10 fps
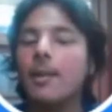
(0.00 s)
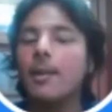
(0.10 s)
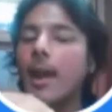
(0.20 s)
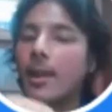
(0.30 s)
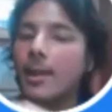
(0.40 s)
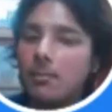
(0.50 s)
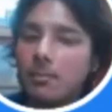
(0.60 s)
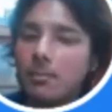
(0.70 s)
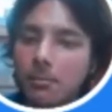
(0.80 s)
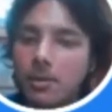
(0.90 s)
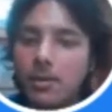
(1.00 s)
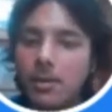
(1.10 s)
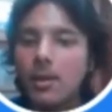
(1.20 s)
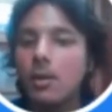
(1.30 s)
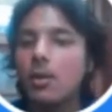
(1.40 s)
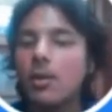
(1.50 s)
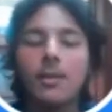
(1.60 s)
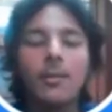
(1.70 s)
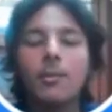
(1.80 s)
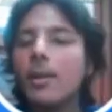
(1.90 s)
and adding a member, you
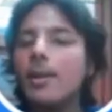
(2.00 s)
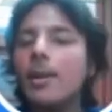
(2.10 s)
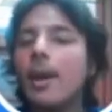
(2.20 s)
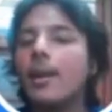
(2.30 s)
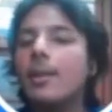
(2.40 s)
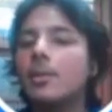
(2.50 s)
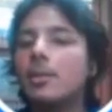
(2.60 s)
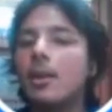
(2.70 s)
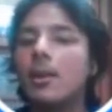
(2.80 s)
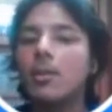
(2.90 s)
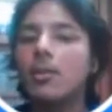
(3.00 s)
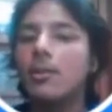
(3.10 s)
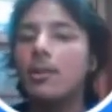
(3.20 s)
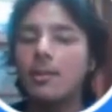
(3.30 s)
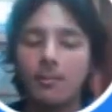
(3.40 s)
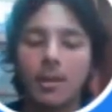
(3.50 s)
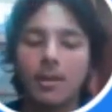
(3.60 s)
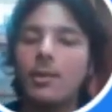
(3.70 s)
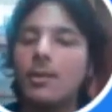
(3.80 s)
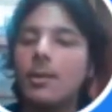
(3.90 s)
can quickly add users by
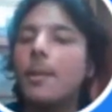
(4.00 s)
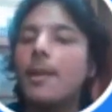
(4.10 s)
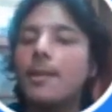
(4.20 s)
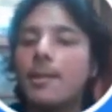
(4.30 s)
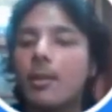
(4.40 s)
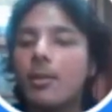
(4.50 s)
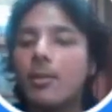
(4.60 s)
using the plus icon.